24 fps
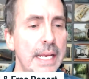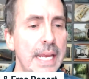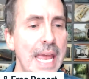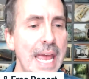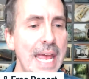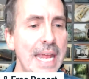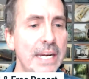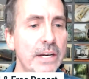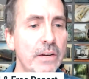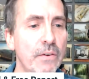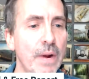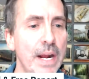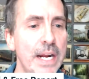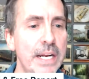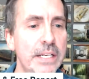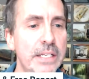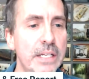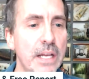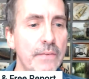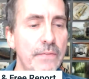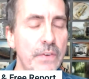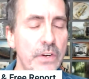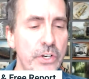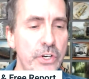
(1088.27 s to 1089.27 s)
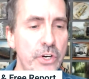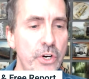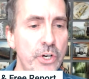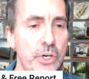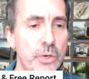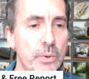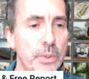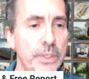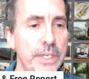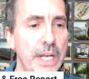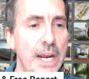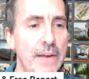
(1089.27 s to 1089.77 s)
Ken, great stuff as
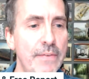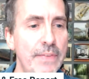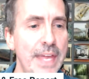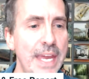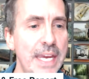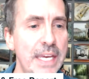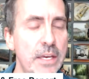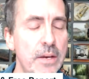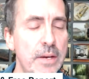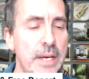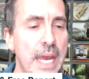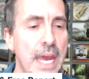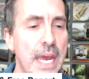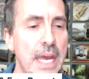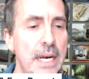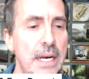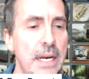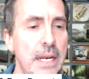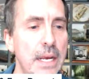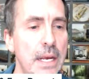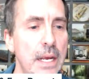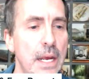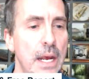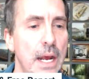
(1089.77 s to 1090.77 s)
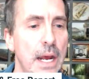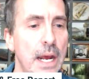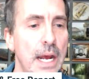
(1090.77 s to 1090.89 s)
usual, Dave. Thank you, Ken.